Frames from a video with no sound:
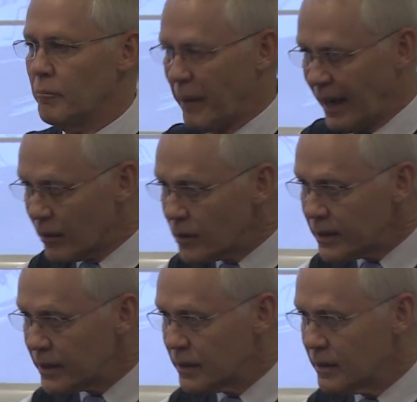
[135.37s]

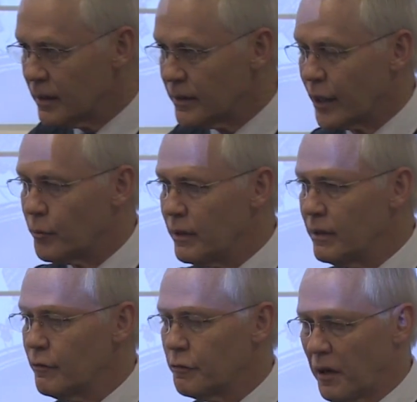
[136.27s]
panels that
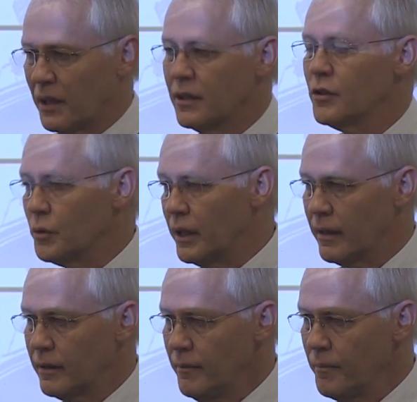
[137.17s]
we fasten
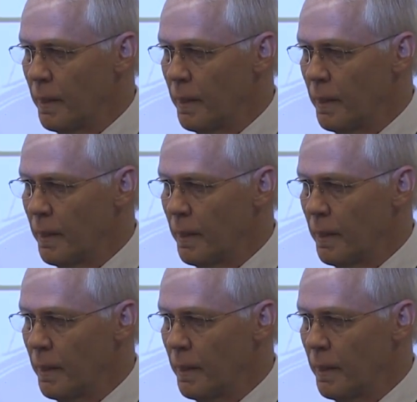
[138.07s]
together.